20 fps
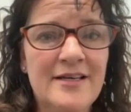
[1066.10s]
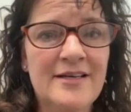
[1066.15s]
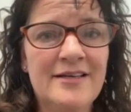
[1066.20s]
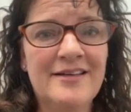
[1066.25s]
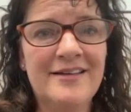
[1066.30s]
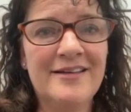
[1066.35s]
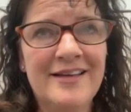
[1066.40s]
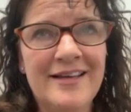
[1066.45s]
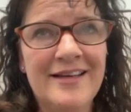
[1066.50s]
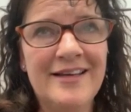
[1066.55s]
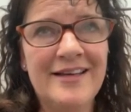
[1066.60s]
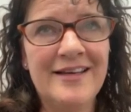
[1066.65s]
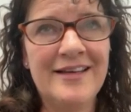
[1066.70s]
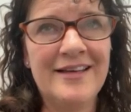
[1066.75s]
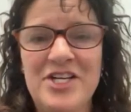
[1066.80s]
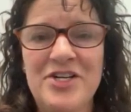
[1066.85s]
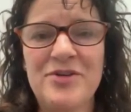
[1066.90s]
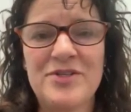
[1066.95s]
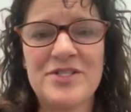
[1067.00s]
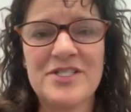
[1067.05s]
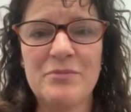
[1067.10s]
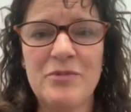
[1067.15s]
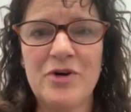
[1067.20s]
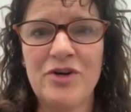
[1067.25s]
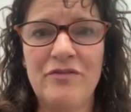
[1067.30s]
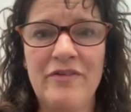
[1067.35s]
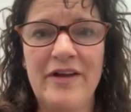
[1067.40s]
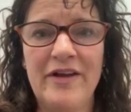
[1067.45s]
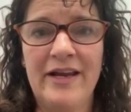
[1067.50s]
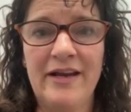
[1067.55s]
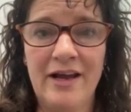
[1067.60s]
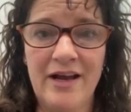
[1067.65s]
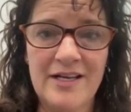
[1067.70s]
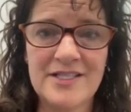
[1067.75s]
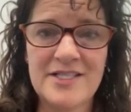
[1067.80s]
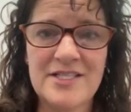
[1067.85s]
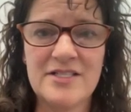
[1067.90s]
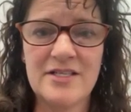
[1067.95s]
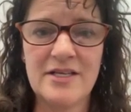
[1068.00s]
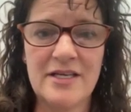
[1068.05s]
it continues to motivate
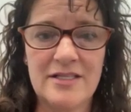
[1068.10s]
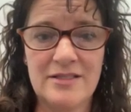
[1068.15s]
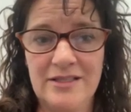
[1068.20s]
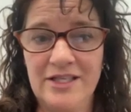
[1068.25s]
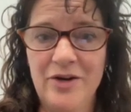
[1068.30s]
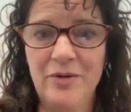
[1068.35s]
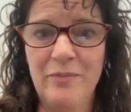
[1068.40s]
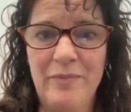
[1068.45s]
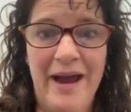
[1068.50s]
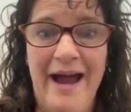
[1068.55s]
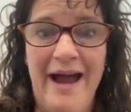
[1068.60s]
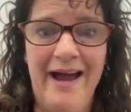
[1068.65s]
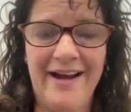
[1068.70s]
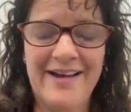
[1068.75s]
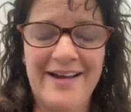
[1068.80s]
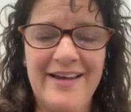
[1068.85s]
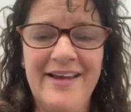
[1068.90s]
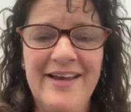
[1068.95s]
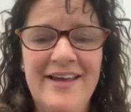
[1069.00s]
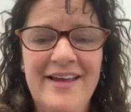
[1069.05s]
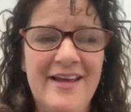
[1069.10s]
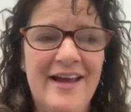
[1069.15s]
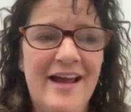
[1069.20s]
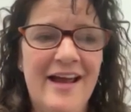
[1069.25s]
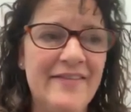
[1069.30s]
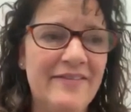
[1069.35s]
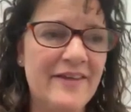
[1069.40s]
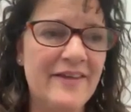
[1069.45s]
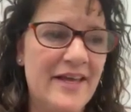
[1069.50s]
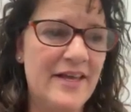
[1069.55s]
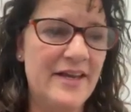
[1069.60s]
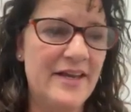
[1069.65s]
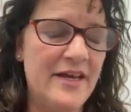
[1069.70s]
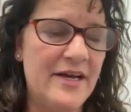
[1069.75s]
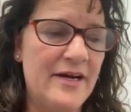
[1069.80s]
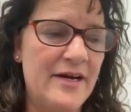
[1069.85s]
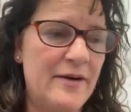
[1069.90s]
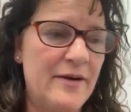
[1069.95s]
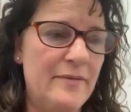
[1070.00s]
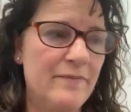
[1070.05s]
us, back. And then
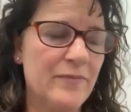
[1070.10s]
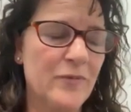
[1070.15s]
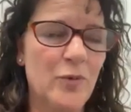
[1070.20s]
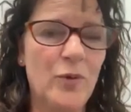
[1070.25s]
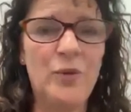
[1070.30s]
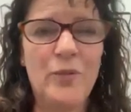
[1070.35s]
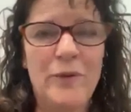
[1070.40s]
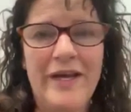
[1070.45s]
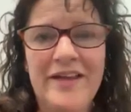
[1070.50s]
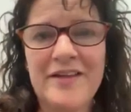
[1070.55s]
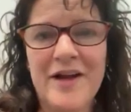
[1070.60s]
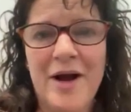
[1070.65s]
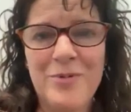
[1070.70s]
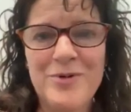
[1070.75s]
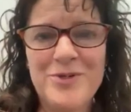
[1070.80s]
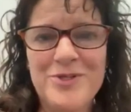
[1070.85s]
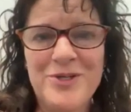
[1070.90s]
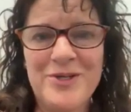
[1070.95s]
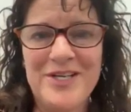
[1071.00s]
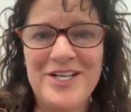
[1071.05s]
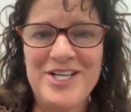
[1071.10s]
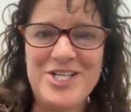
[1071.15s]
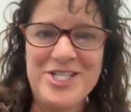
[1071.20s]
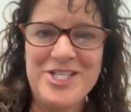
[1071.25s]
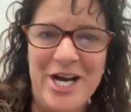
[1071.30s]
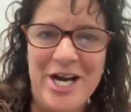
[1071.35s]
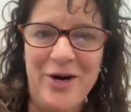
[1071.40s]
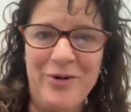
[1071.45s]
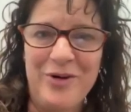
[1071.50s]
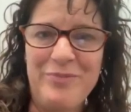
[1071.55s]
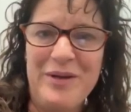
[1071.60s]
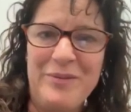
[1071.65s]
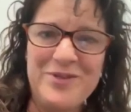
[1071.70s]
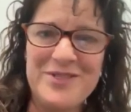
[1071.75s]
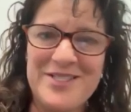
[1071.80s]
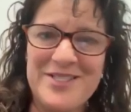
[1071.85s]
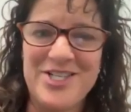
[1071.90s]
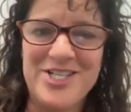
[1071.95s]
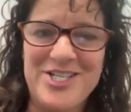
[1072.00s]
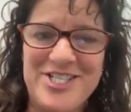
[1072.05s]
when we get the opportunity to share with people
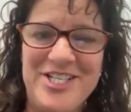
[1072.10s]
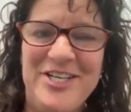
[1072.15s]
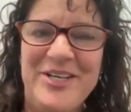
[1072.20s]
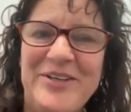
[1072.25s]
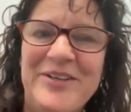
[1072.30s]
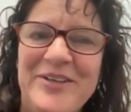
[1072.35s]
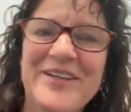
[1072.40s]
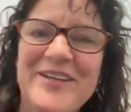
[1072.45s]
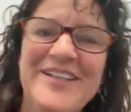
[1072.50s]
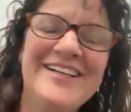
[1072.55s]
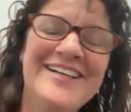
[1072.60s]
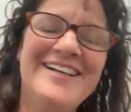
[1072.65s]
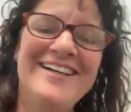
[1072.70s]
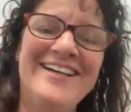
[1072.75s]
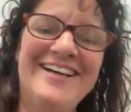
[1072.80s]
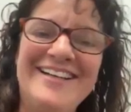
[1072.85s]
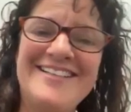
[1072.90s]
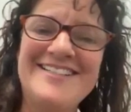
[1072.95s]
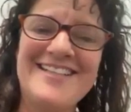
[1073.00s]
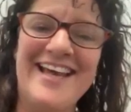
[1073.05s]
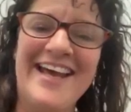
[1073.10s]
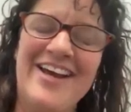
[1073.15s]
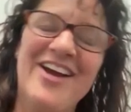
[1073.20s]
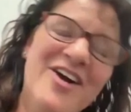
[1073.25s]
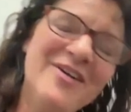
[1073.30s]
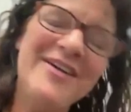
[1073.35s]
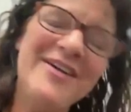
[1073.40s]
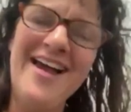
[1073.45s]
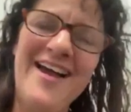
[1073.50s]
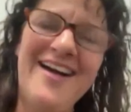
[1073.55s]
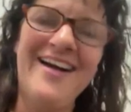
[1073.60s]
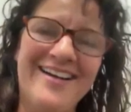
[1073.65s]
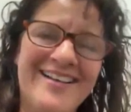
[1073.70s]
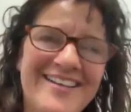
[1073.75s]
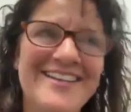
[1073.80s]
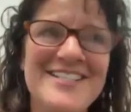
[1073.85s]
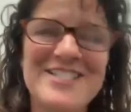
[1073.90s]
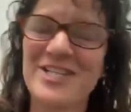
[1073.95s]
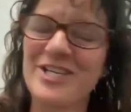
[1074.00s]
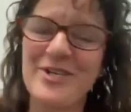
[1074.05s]
such as you, it's like, oh yeah,
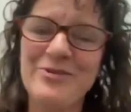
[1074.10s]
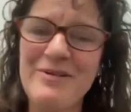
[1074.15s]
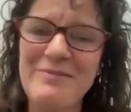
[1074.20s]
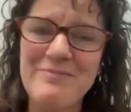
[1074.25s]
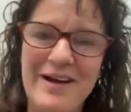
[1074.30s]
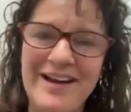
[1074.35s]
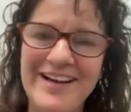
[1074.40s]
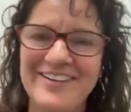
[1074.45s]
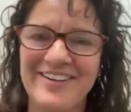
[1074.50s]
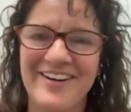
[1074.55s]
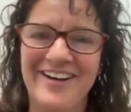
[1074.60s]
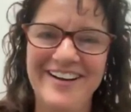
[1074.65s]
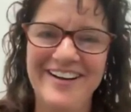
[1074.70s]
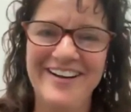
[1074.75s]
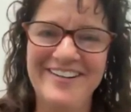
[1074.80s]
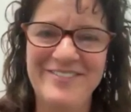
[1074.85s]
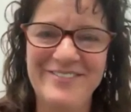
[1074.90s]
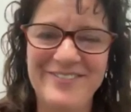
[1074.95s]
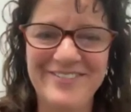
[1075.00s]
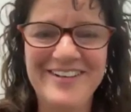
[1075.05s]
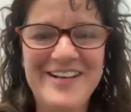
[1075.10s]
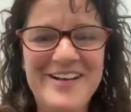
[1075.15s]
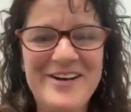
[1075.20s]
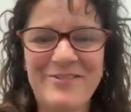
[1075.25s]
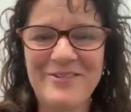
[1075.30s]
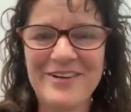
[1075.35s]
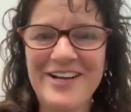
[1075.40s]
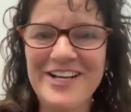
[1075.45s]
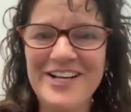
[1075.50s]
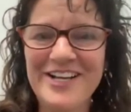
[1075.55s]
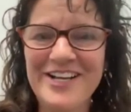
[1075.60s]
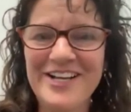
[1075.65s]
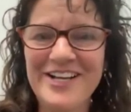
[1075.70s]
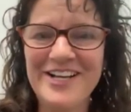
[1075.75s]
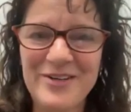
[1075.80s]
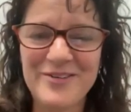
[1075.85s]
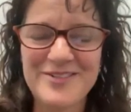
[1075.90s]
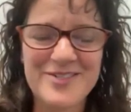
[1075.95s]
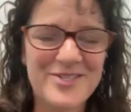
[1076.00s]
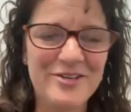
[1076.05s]
it's a good reminder. We're not just here
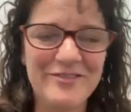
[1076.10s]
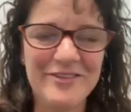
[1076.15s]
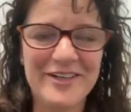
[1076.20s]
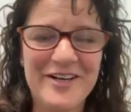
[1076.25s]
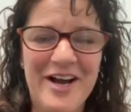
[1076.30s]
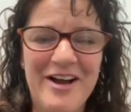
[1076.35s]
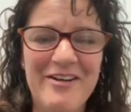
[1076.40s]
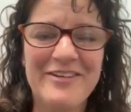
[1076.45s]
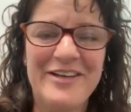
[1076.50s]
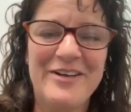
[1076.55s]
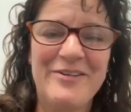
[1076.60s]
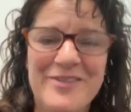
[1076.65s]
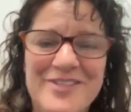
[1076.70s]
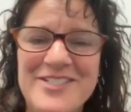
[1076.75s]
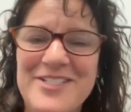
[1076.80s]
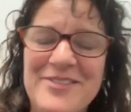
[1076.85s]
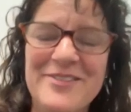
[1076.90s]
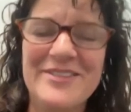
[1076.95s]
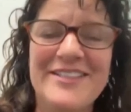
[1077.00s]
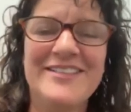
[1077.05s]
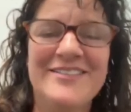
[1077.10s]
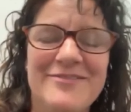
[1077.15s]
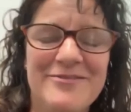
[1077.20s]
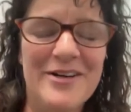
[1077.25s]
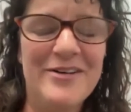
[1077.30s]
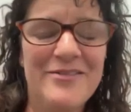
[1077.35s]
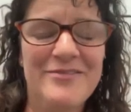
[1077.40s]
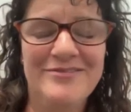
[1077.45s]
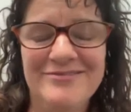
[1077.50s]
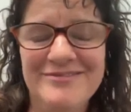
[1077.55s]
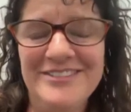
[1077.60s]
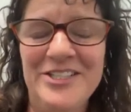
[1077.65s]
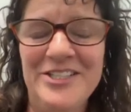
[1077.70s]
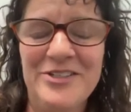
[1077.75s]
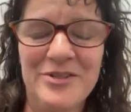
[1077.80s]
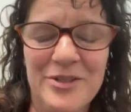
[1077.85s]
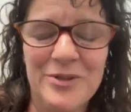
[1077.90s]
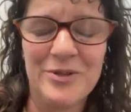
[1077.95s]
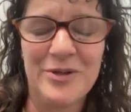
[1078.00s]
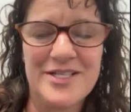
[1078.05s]
serving coffee. We're doing what,
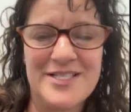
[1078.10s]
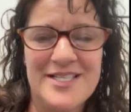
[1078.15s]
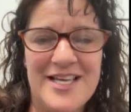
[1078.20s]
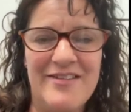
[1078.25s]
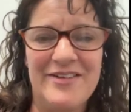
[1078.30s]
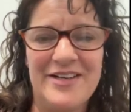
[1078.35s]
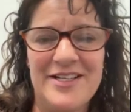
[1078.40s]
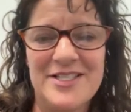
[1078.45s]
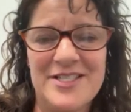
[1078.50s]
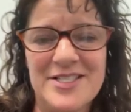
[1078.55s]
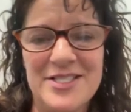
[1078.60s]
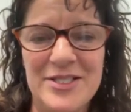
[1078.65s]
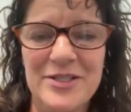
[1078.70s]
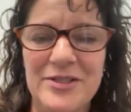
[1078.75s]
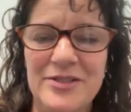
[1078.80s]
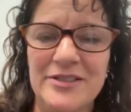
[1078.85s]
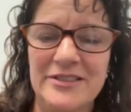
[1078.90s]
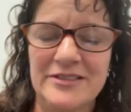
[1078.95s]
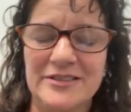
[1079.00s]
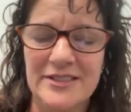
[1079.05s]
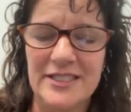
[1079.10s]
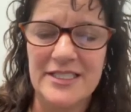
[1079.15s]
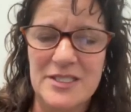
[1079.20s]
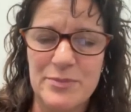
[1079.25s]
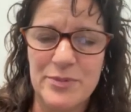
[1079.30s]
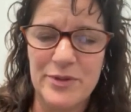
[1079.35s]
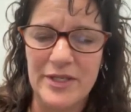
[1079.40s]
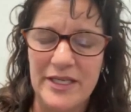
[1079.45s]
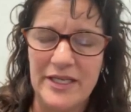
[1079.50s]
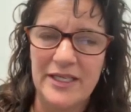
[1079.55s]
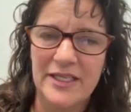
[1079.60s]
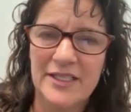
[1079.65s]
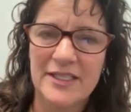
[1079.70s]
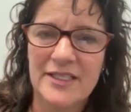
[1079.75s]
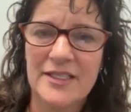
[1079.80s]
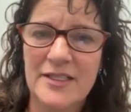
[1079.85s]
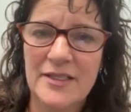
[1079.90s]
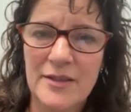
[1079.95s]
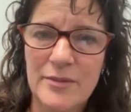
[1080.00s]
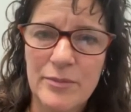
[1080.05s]
the Lord's having us do. And it's pretty
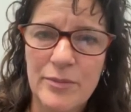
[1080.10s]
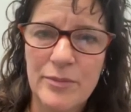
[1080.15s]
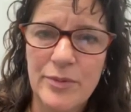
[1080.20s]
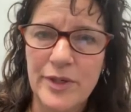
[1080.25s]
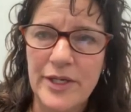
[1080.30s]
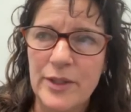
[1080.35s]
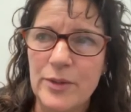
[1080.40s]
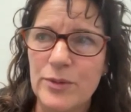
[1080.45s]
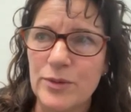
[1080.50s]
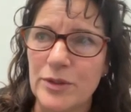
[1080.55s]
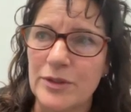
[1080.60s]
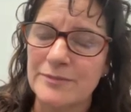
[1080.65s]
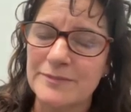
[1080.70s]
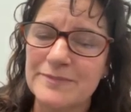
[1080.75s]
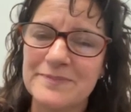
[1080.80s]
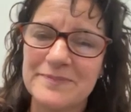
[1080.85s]
cool.